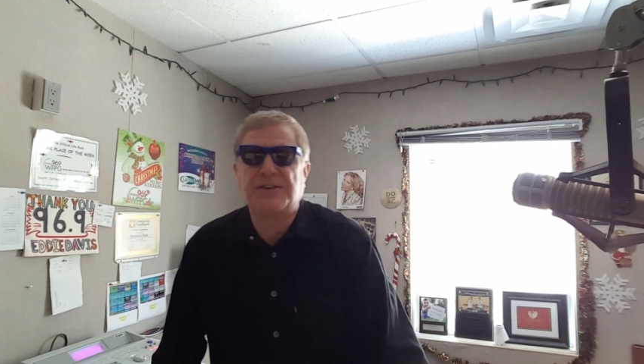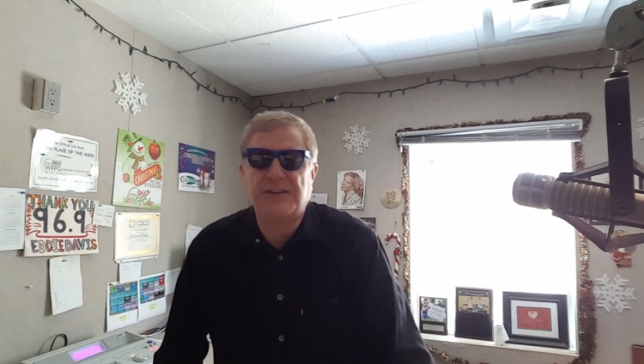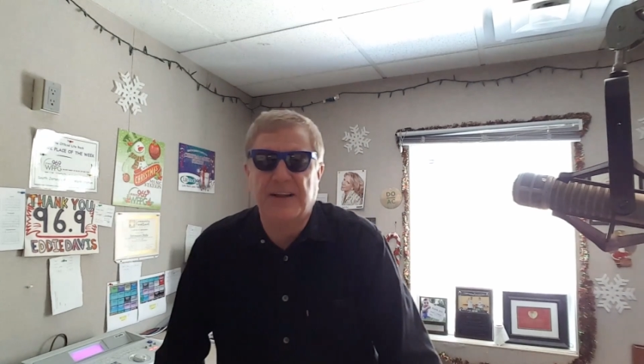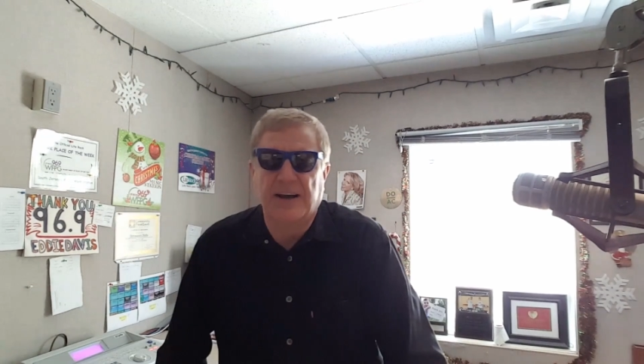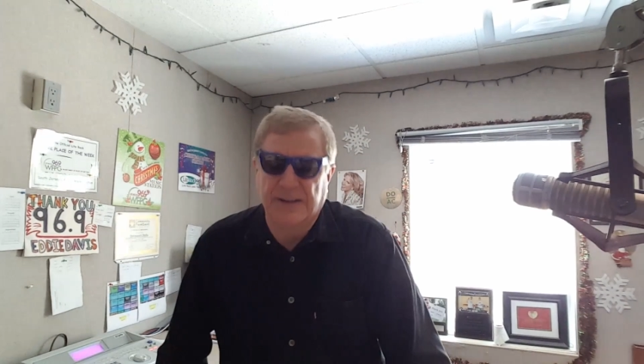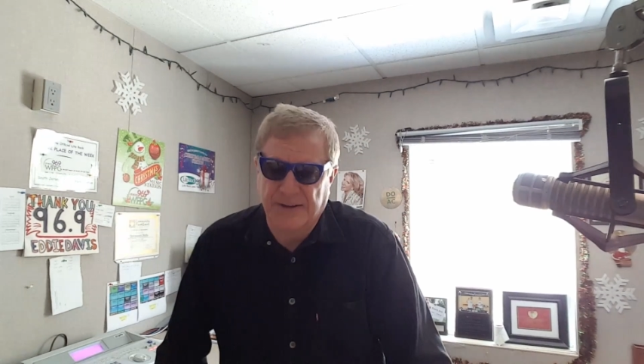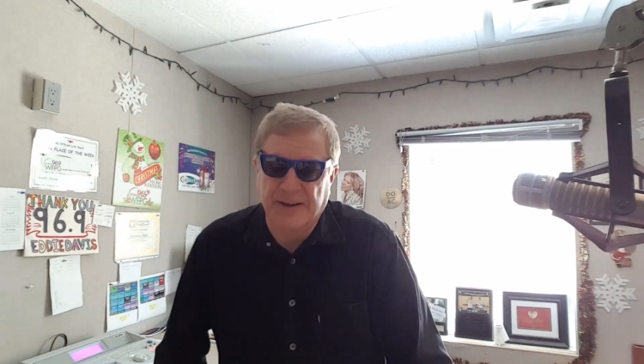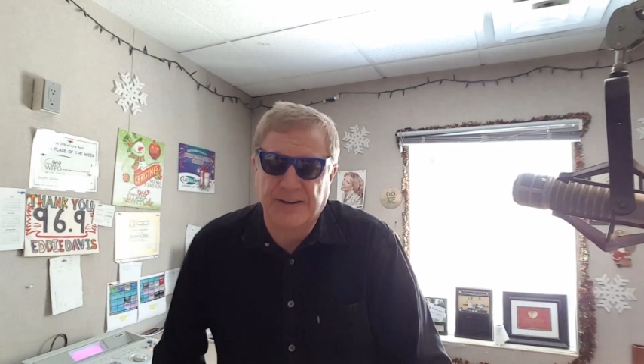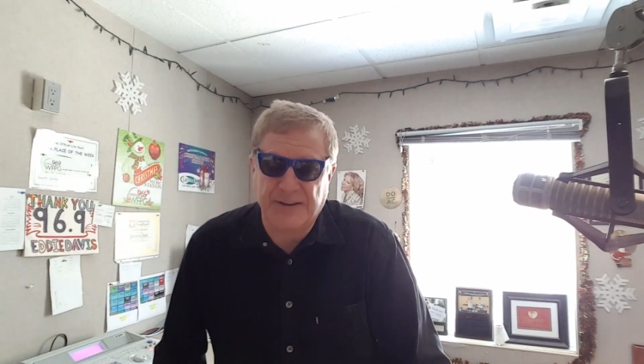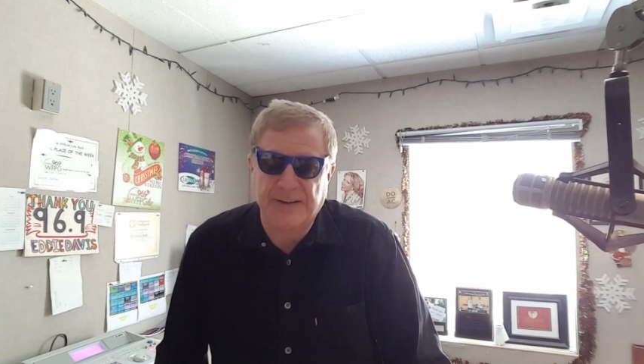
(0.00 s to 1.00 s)
the
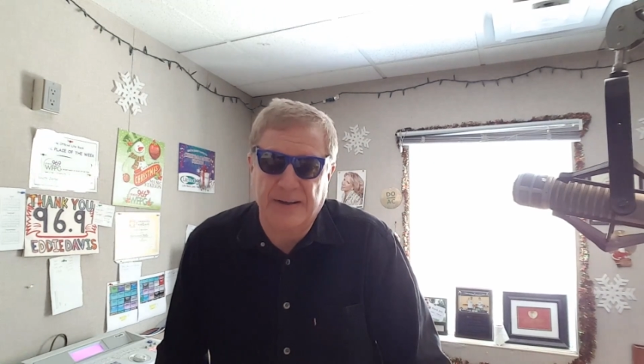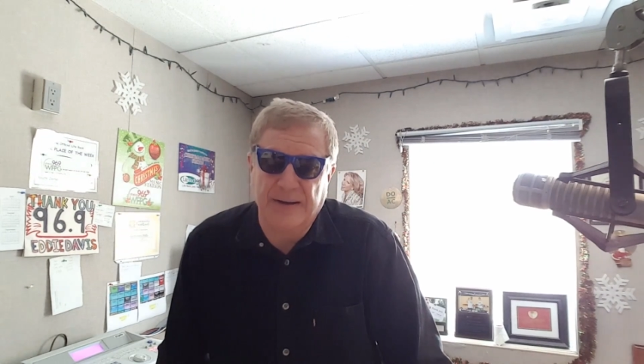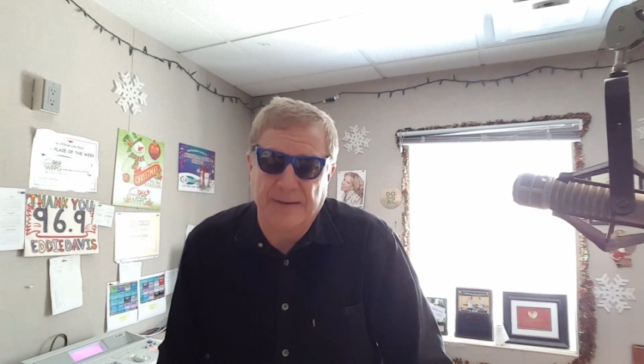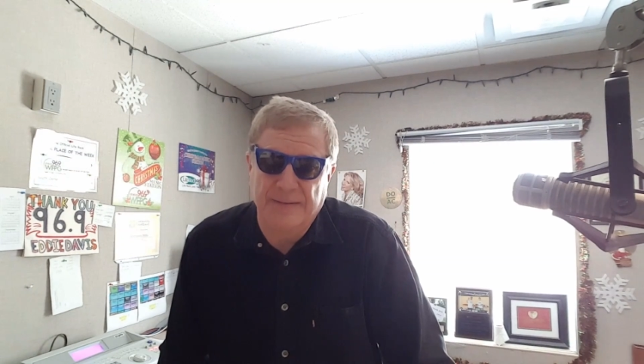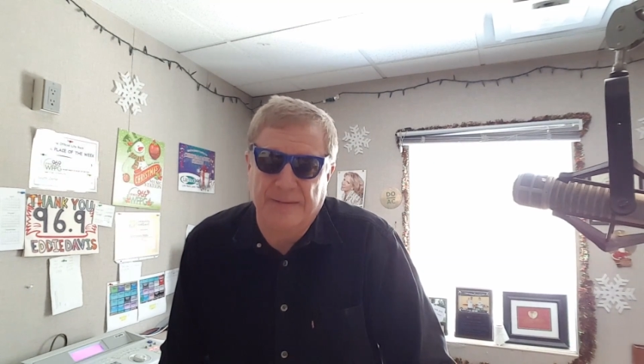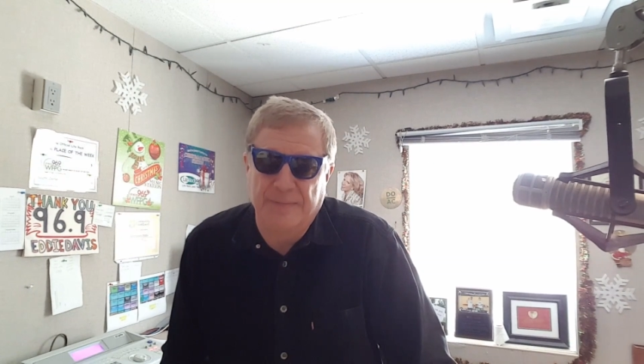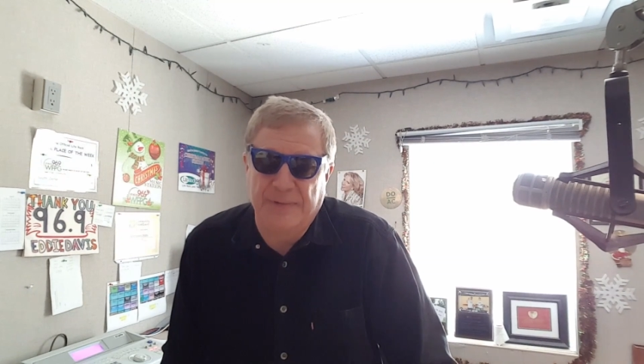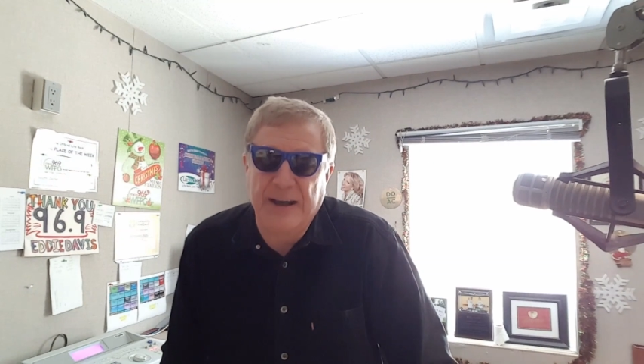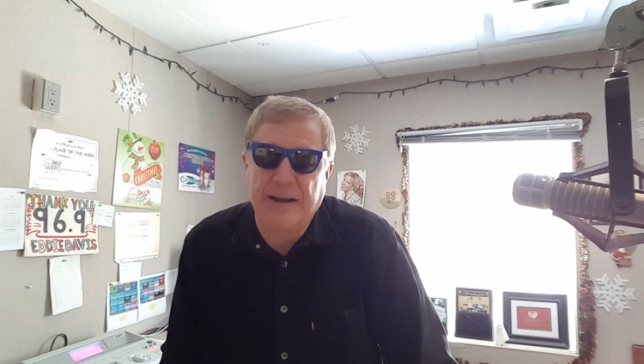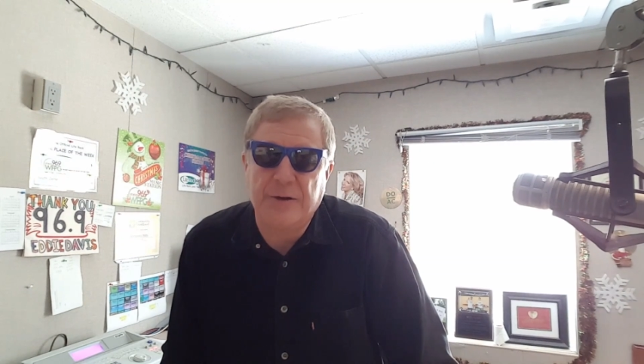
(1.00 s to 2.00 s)
the, the
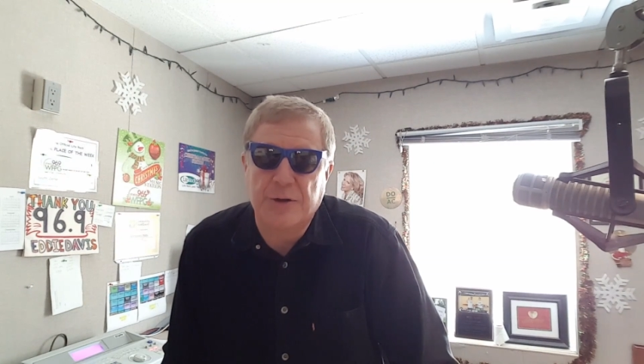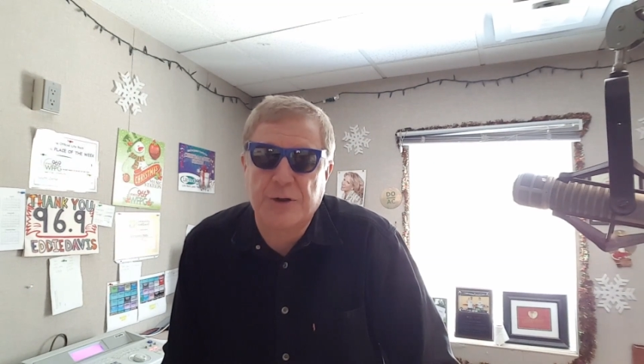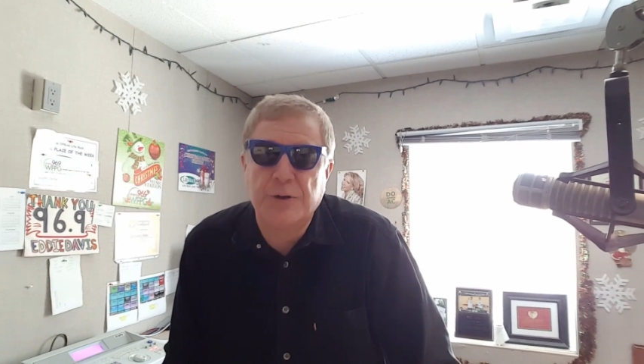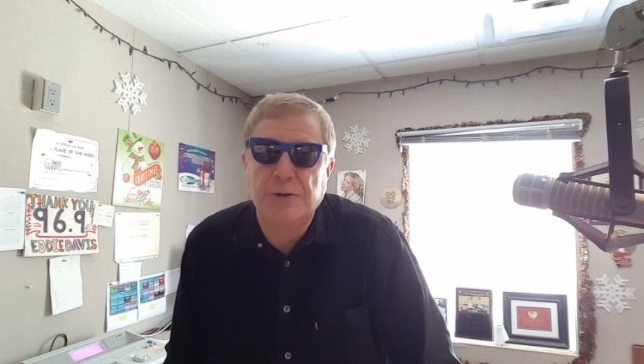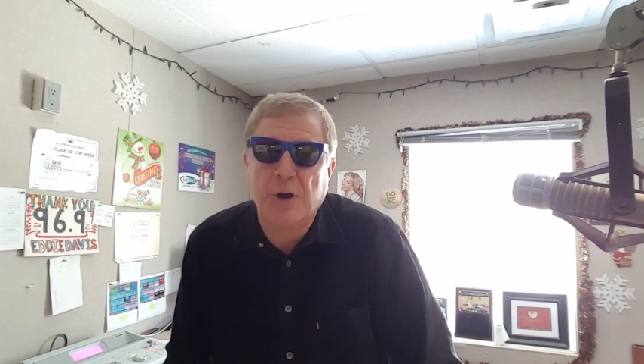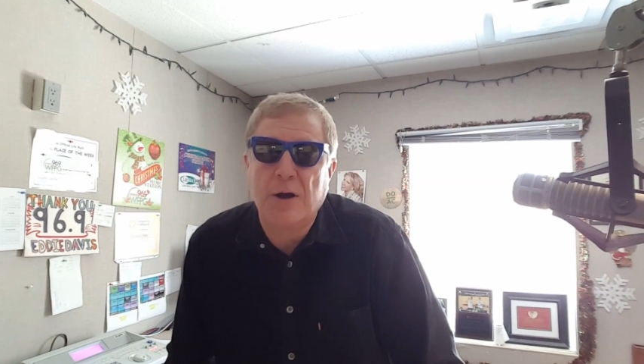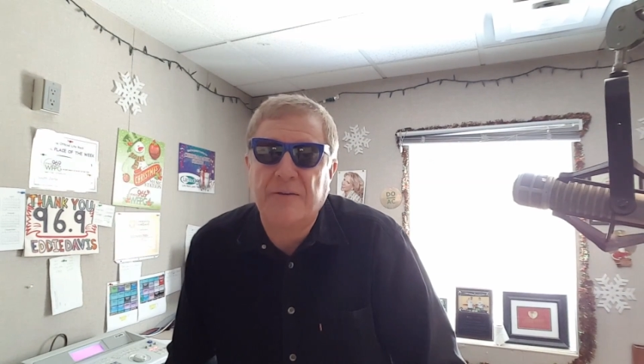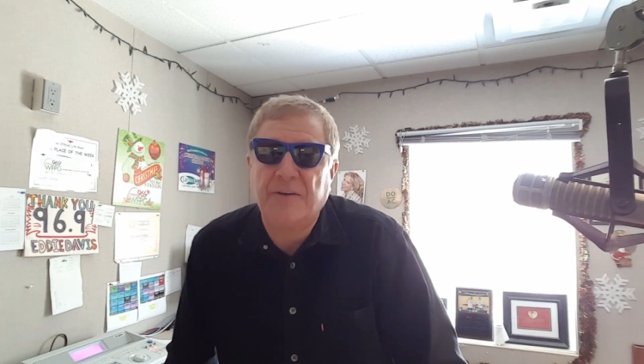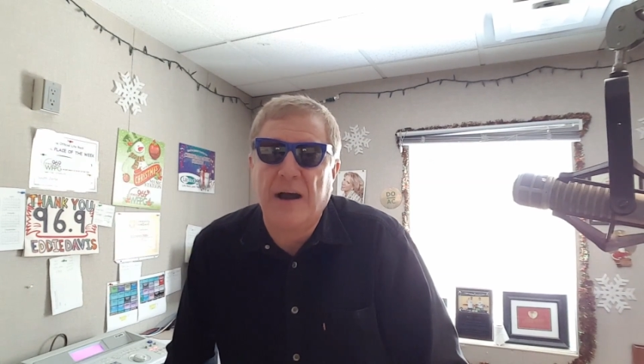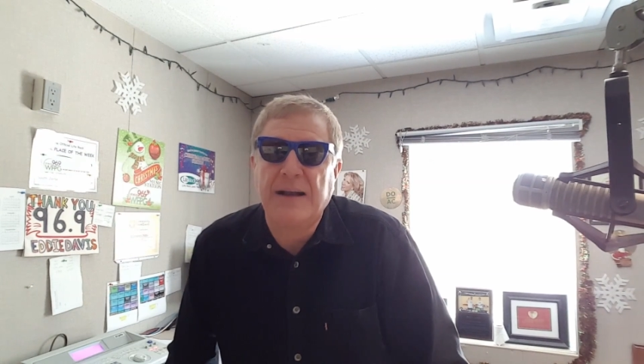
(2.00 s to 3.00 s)
taking your shoes
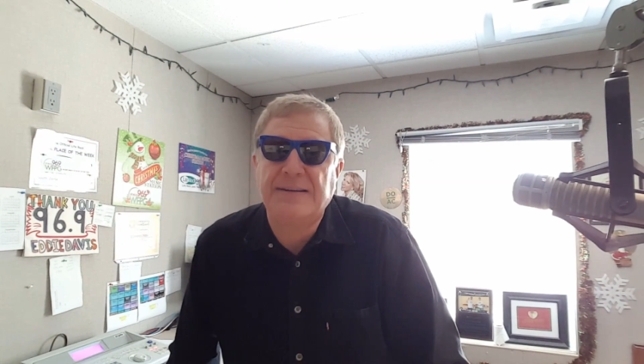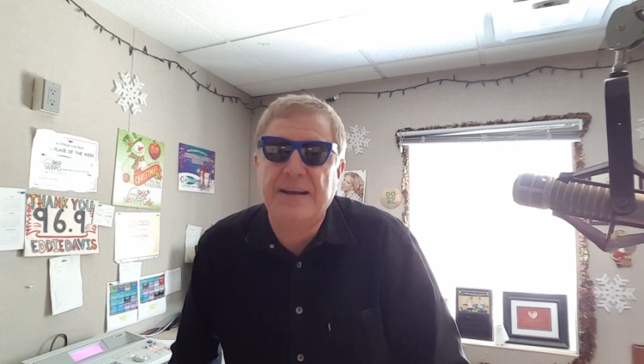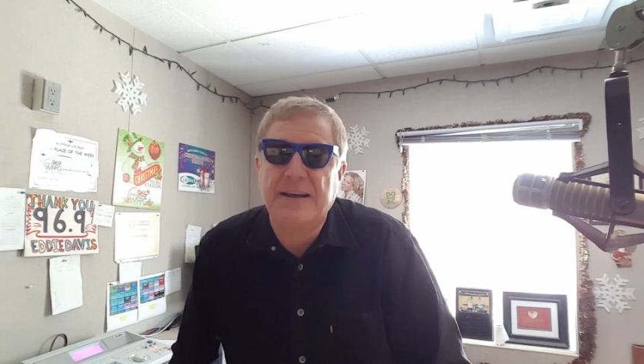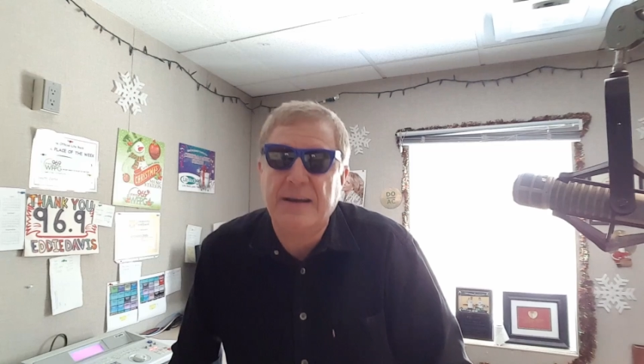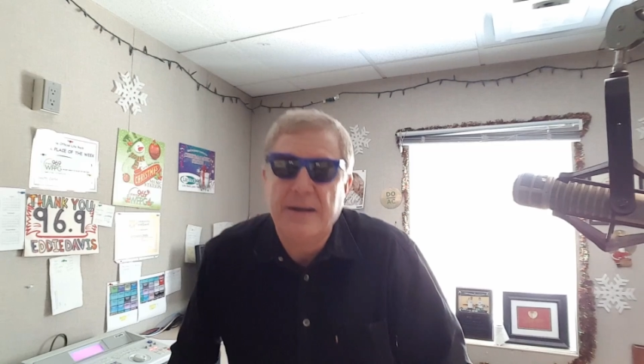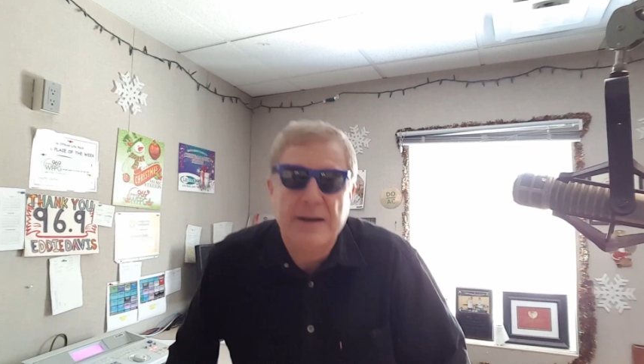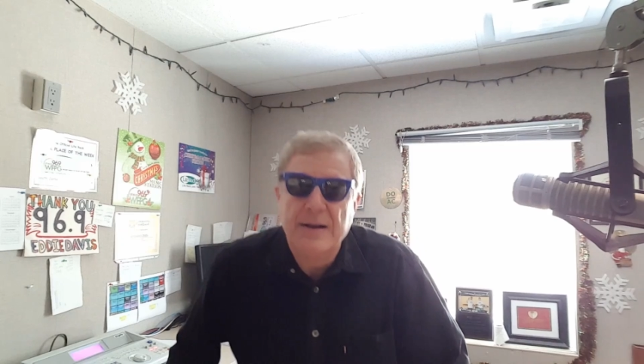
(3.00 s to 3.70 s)
off idea,